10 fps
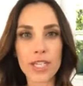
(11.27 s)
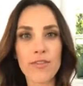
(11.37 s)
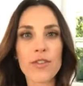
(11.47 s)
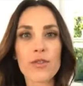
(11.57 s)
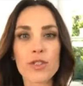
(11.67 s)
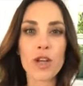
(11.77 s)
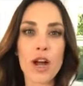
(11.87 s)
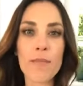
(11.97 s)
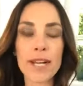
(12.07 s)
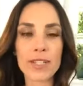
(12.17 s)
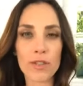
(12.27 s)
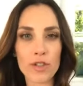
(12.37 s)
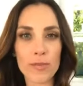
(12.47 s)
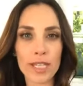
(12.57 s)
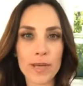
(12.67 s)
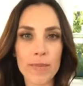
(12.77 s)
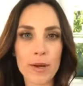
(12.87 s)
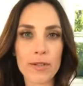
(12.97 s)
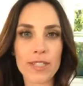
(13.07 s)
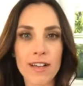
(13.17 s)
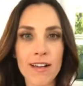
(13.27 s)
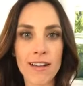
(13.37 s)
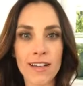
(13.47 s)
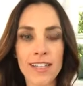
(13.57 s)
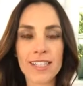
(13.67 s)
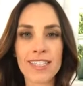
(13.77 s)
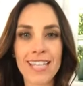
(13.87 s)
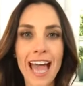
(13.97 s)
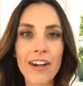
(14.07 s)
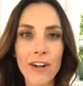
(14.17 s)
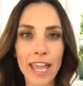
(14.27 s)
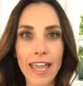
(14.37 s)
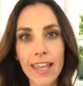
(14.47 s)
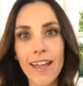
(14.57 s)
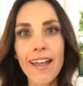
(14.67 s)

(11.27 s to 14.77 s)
If you saw my social media post on Saturday,